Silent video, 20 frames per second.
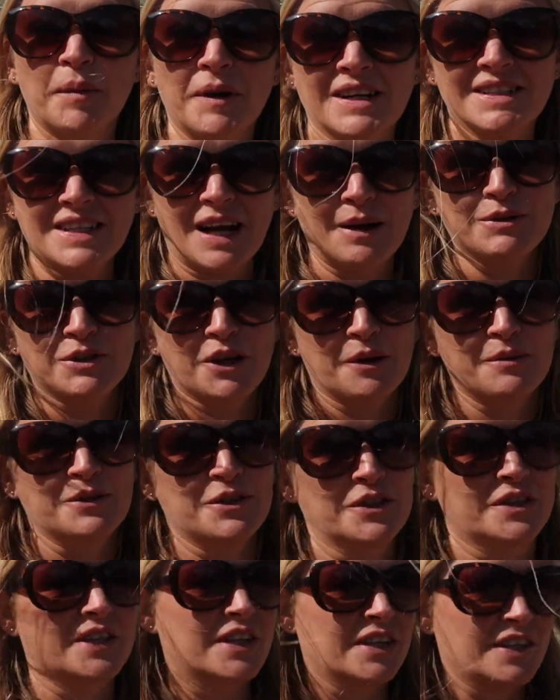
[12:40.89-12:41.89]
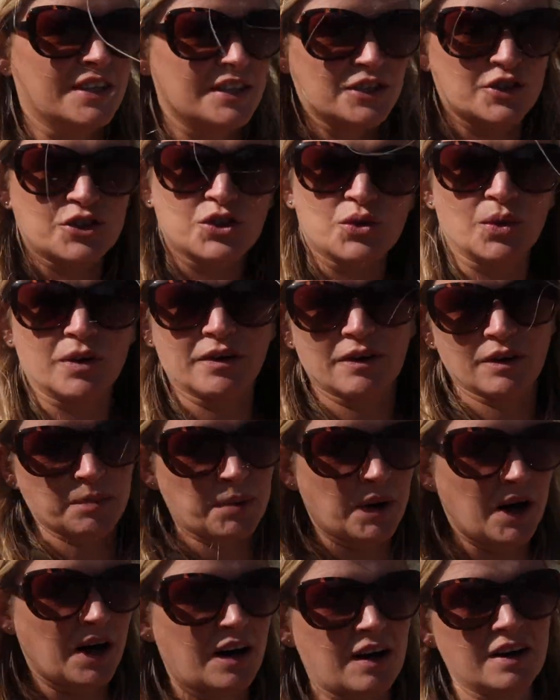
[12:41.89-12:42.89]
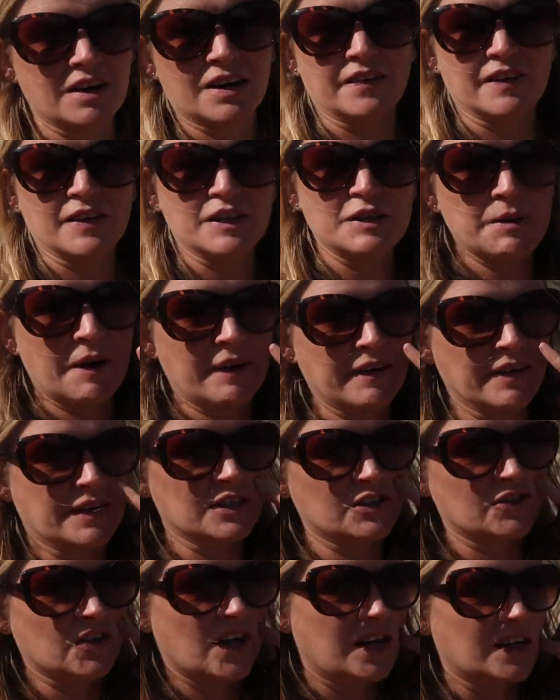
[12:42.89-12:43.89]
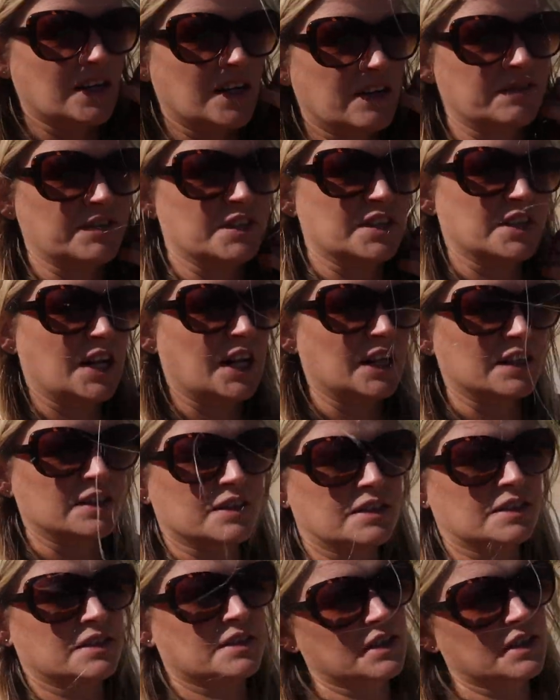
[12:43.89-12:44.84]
Well, because I was going to the squirrel park and the asparagus trail and everything else,